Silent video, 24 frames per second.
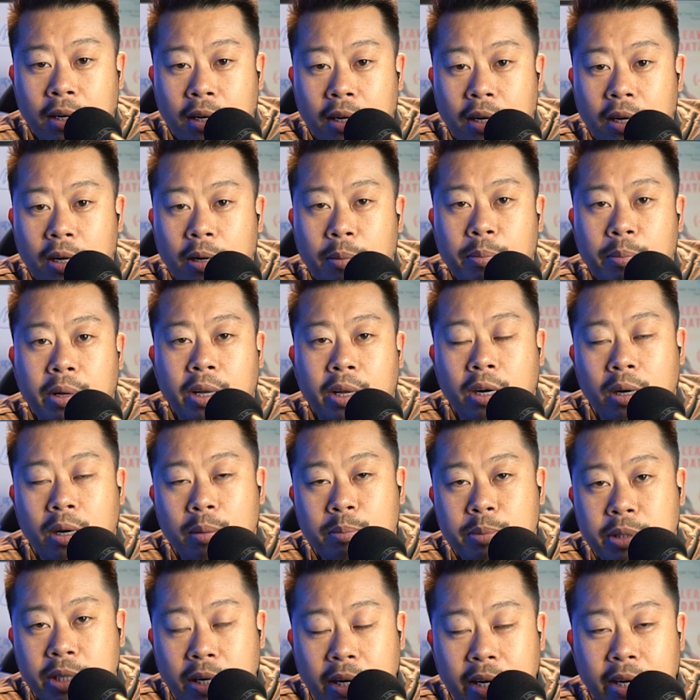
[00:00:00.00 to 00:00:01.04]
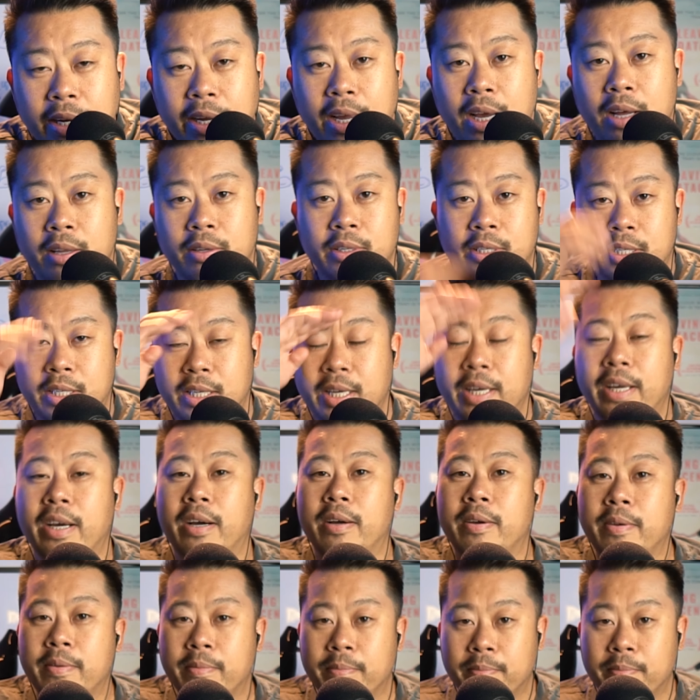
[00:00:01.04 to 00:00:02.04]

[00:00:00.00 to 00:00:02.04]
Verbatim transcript: Um, and I'm signing out. See ya.